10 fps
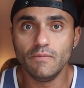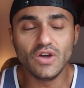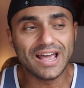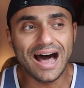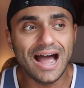
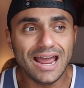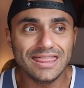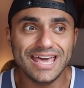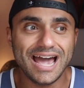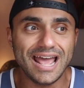The
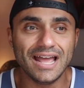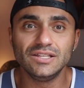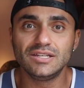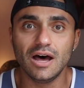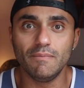guy that
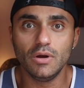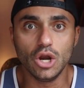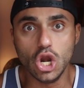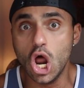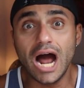ends
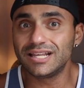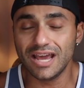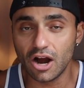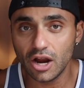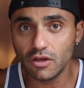up not
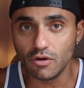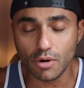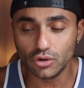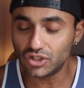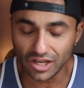caring the
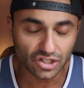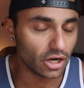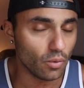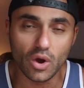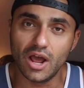most is
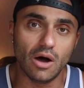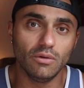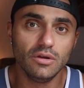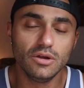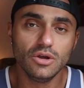going to win out.